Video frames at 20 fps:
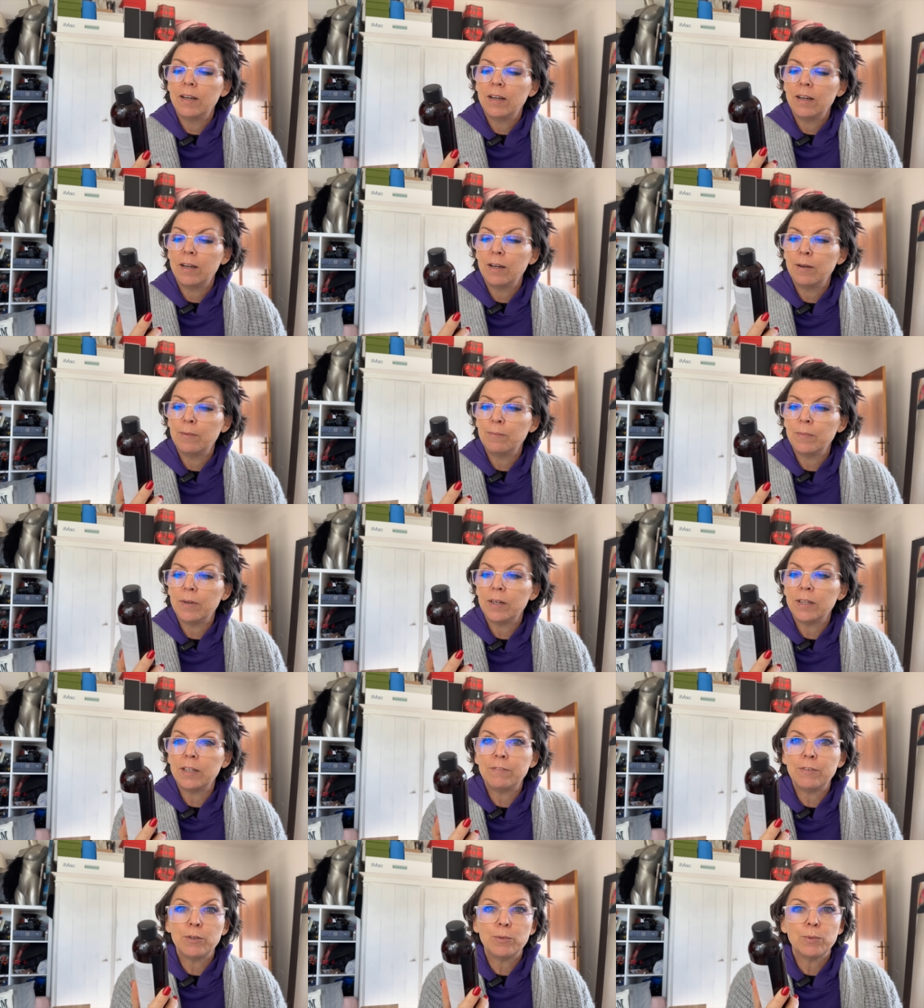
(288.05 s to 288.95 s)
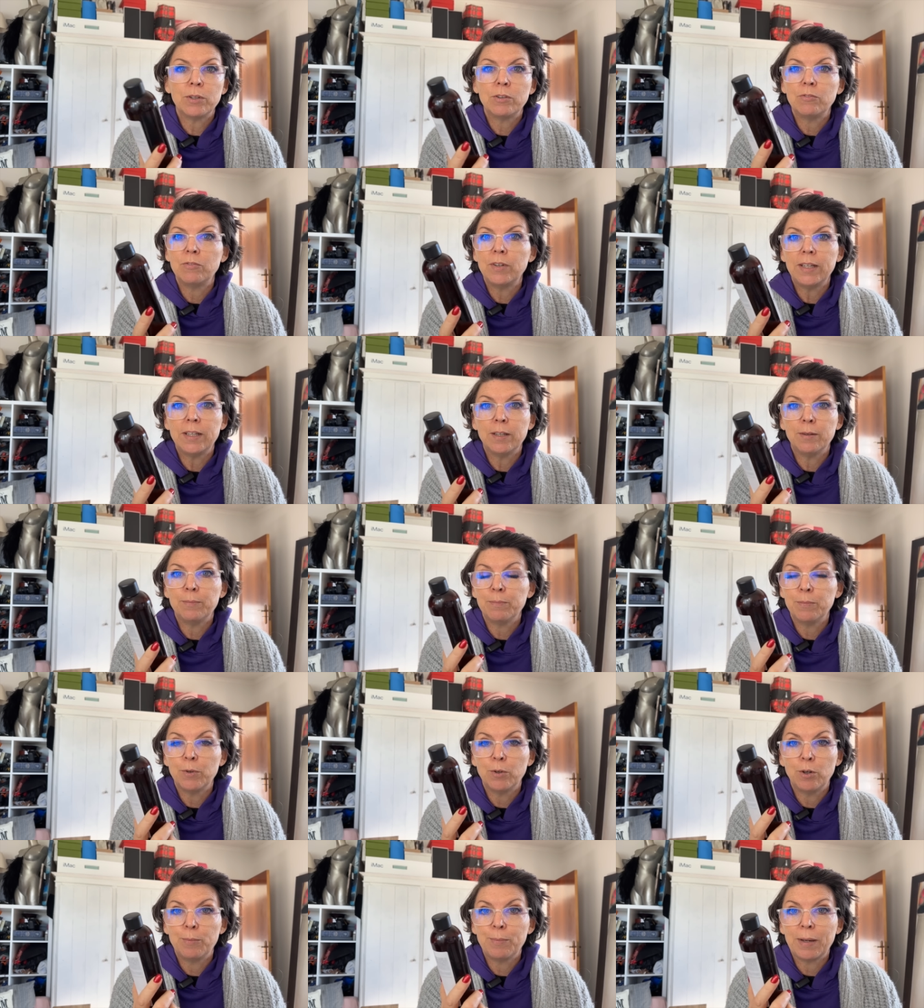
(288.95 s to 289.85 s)
Um, and if you want to read up
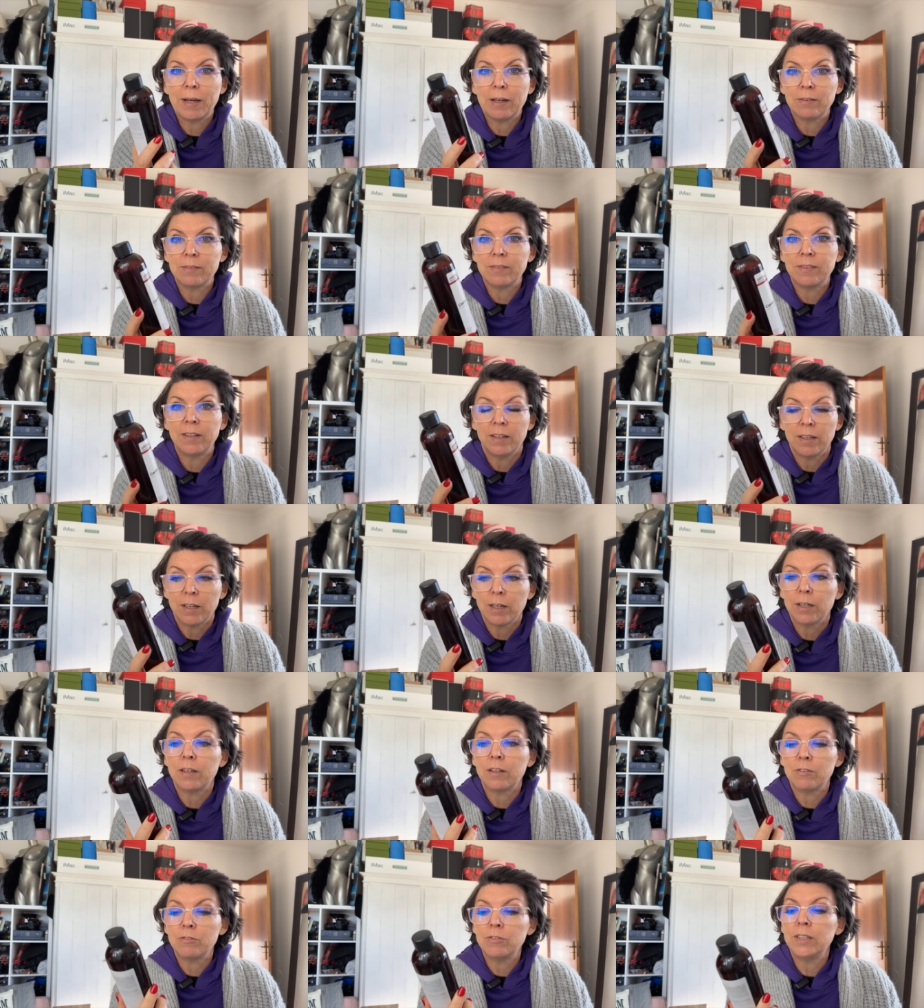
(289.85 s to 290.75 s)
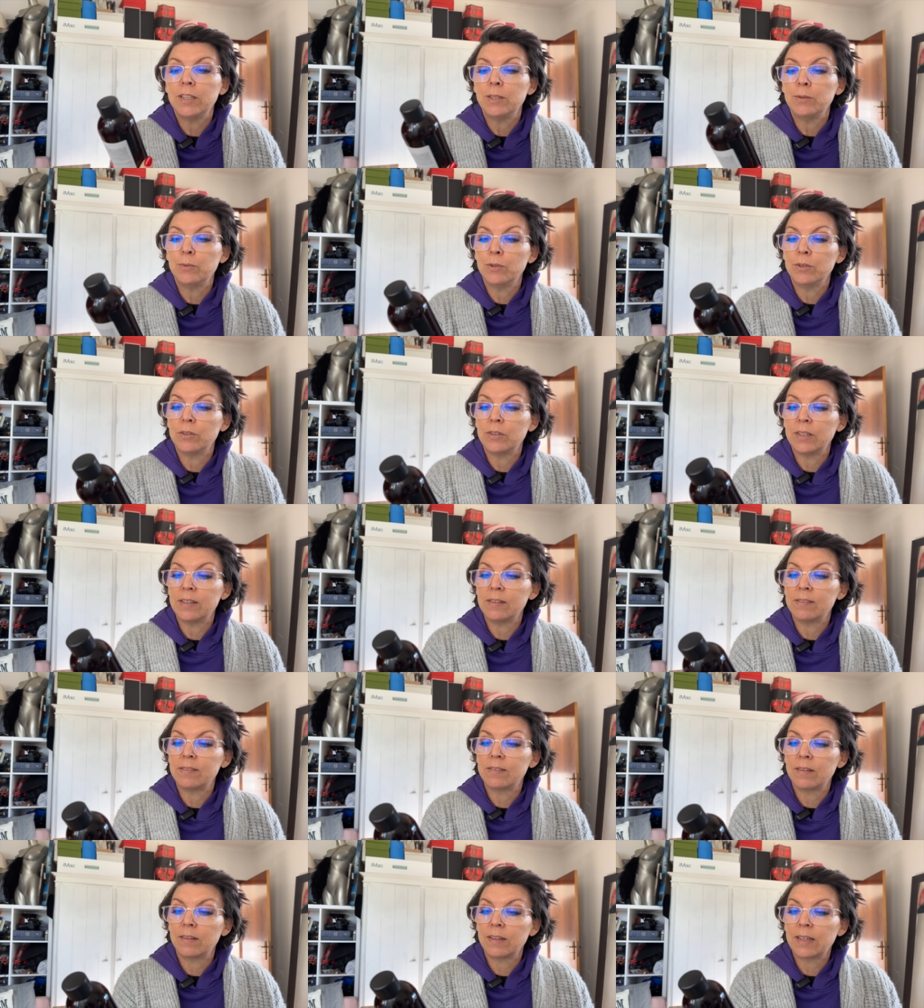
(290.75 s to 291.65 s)
more about it, I, I really would.
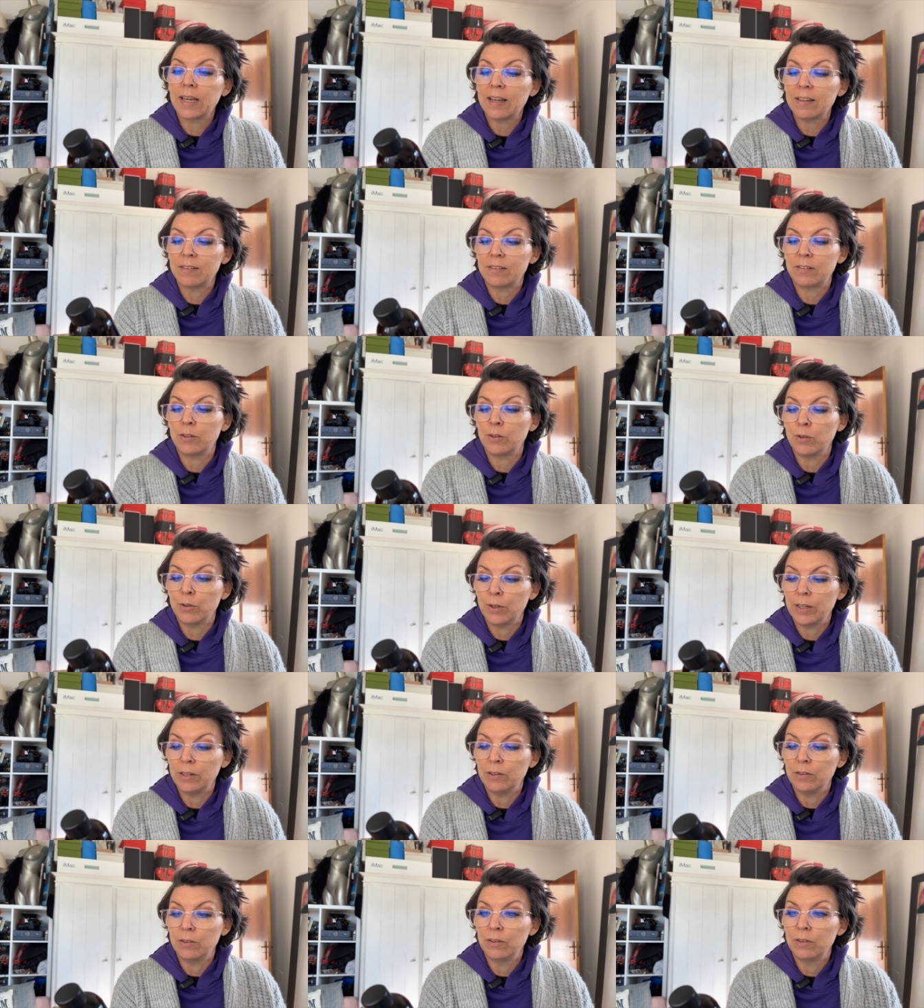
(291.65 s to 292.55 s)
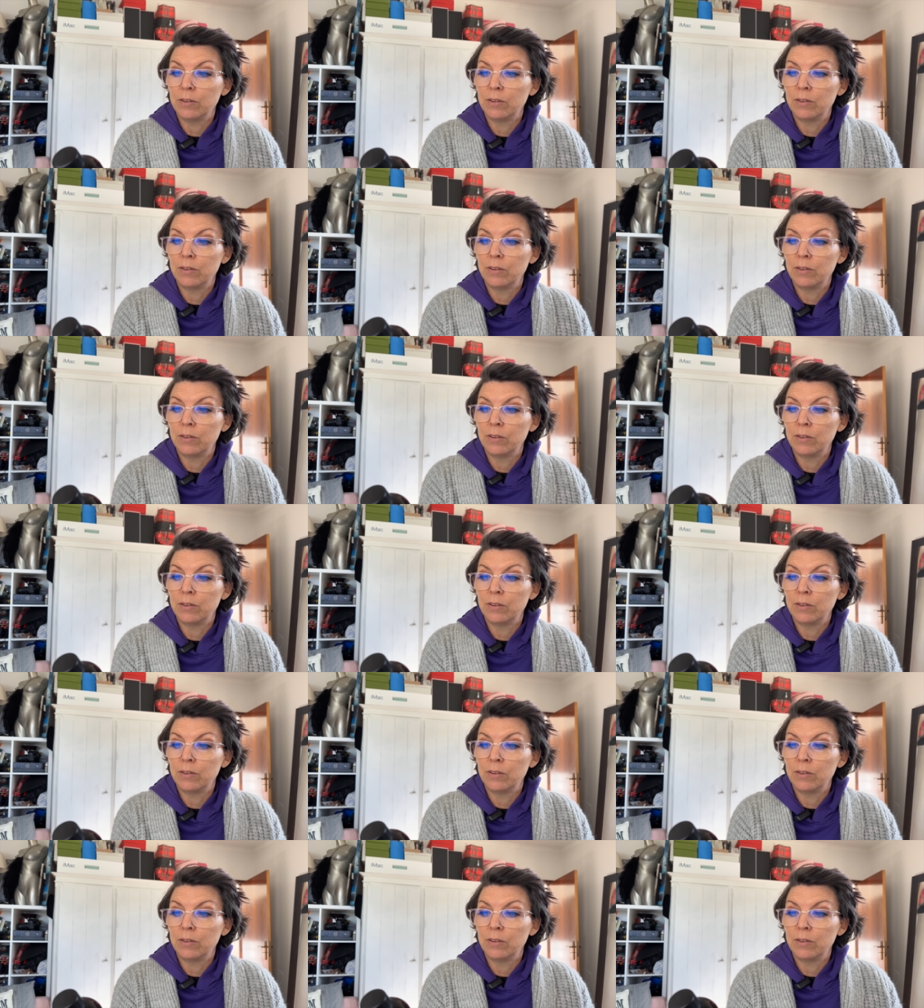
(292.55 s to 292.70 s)
It's castor oil,